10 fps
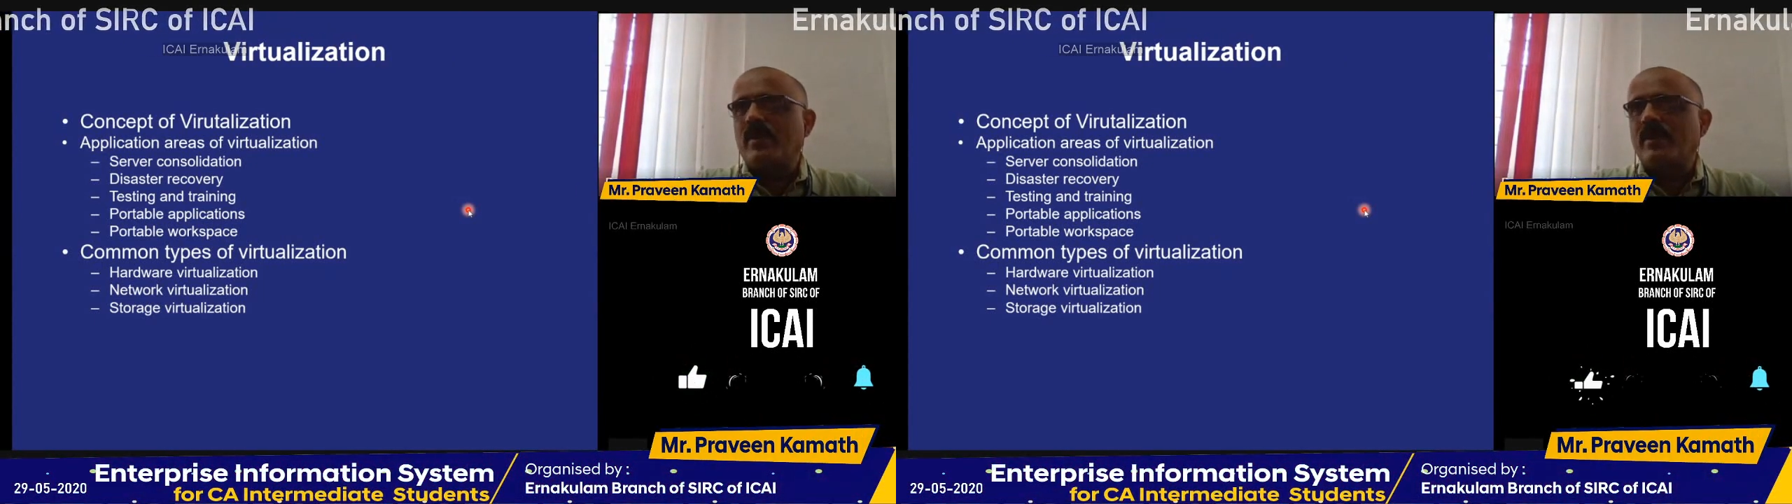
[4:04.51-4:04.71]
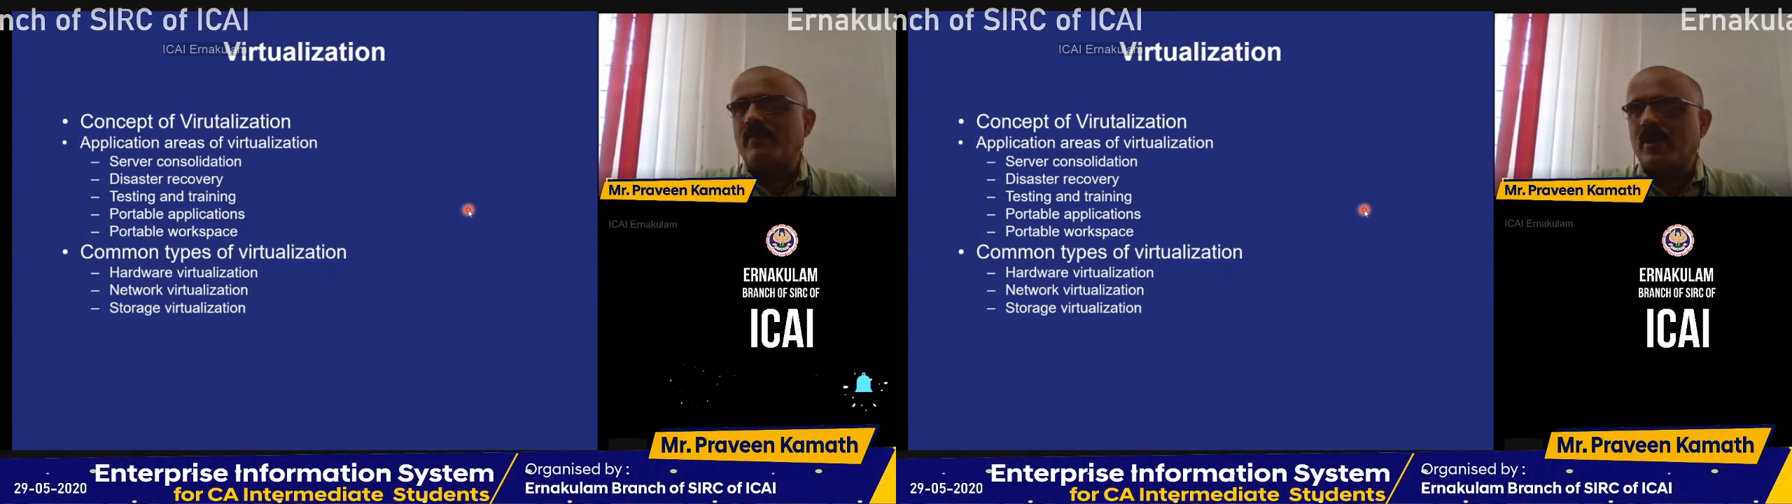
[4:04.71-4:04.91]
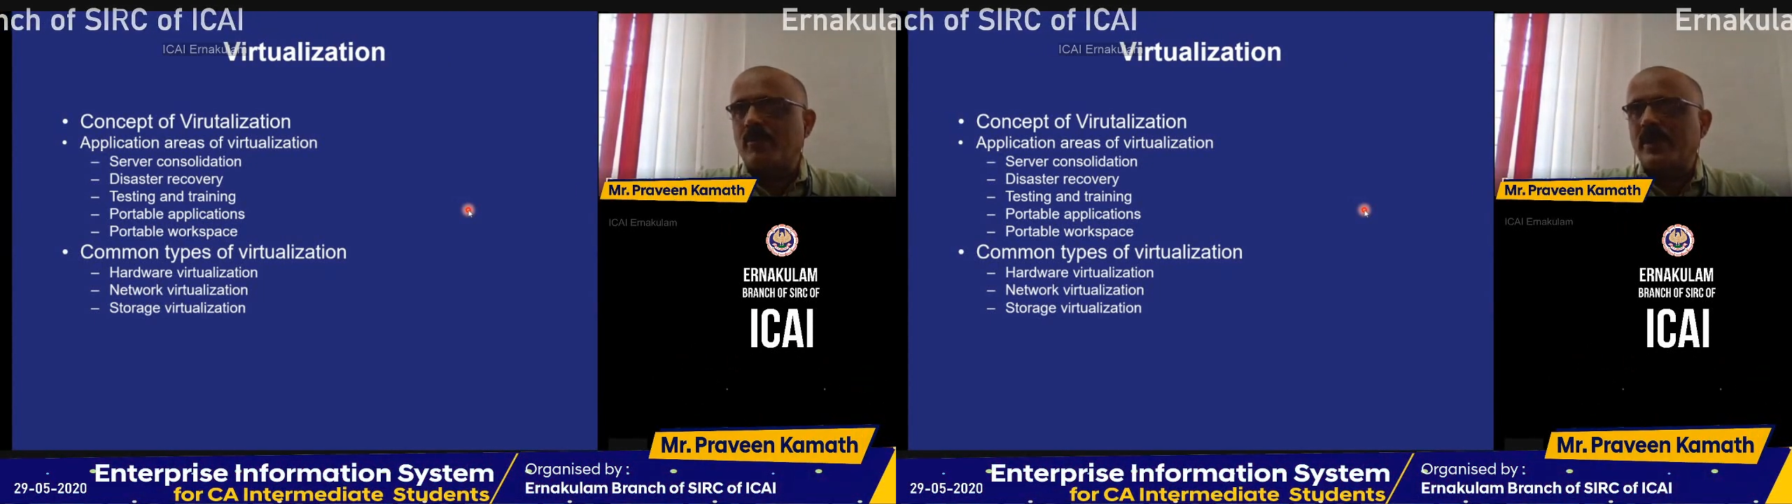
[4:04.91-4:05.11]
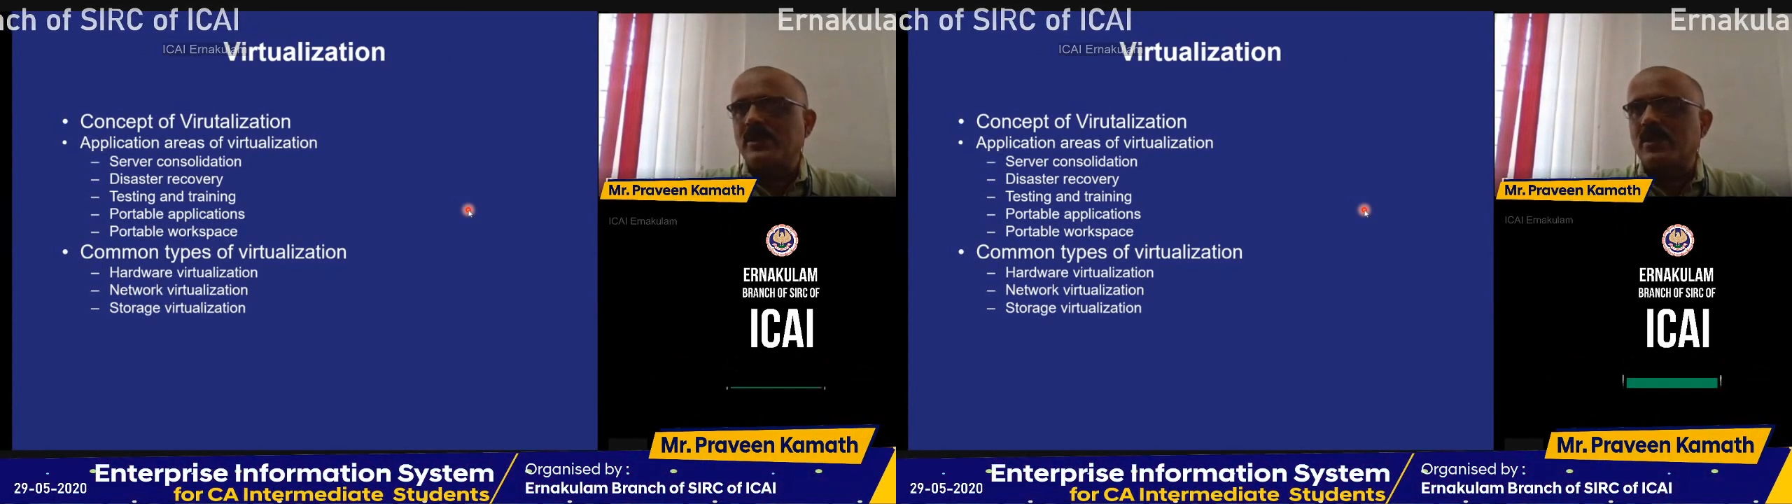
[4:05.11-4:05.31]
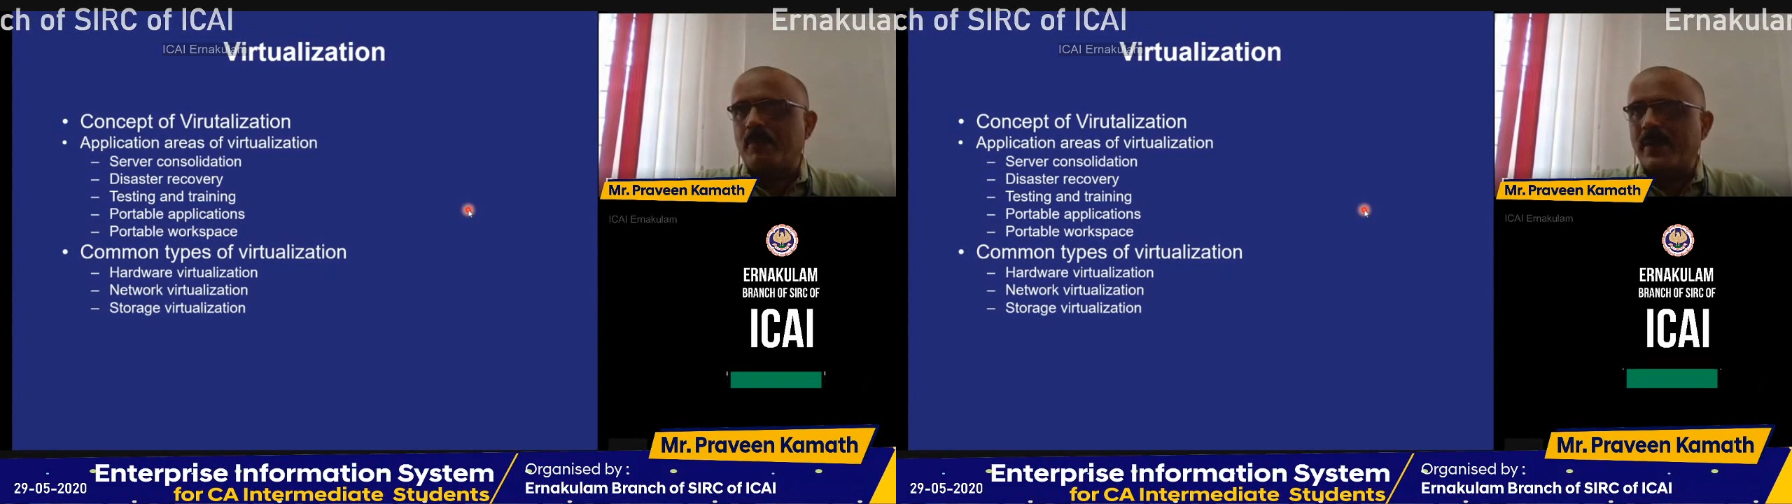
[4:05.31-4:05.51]
environment
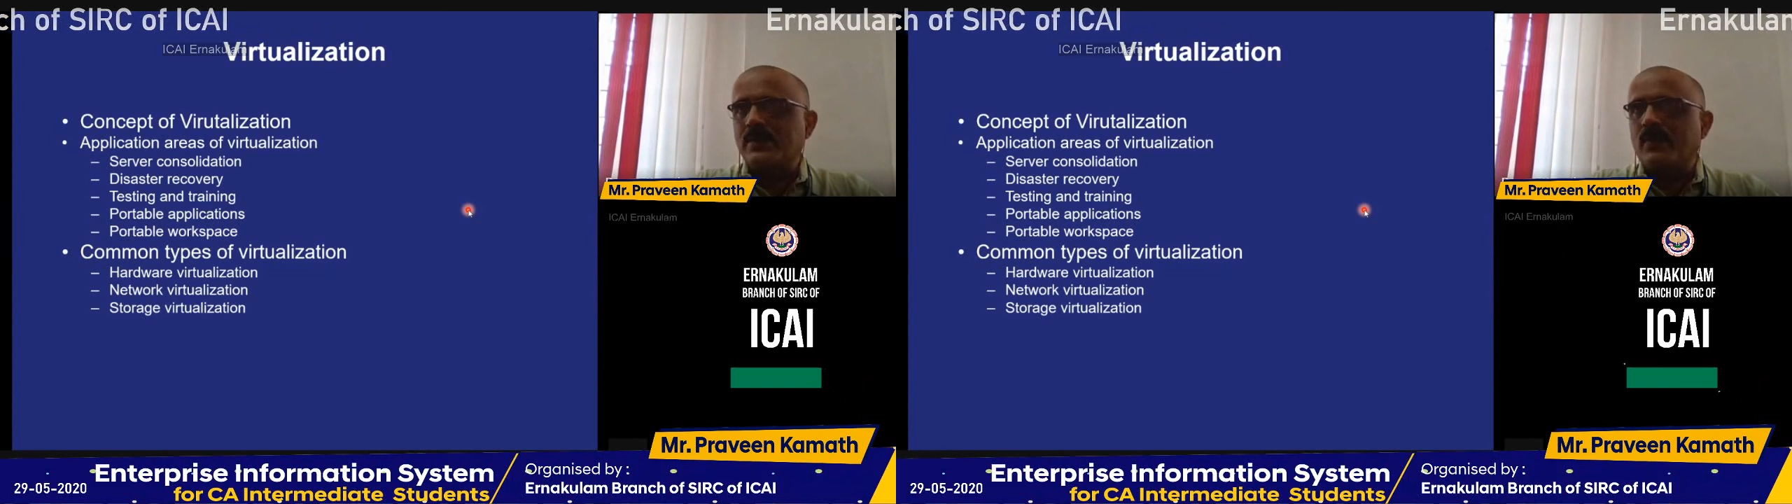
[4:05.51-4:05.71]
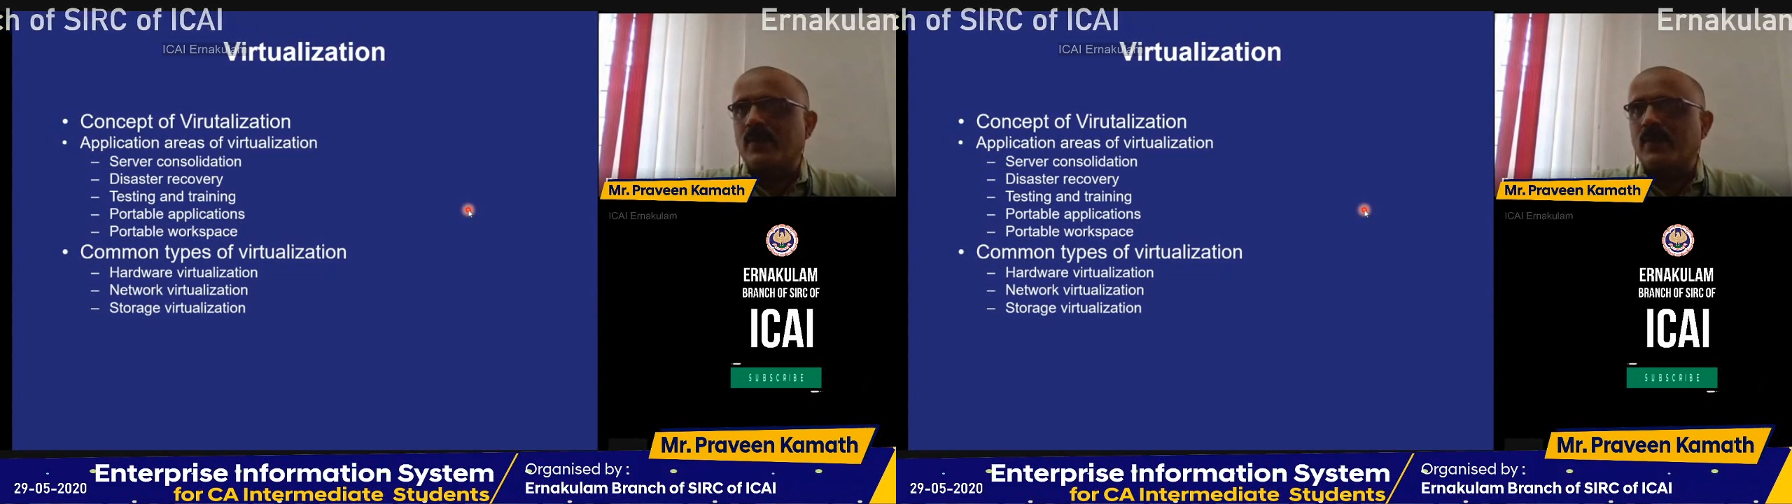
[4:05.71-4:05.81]
is the best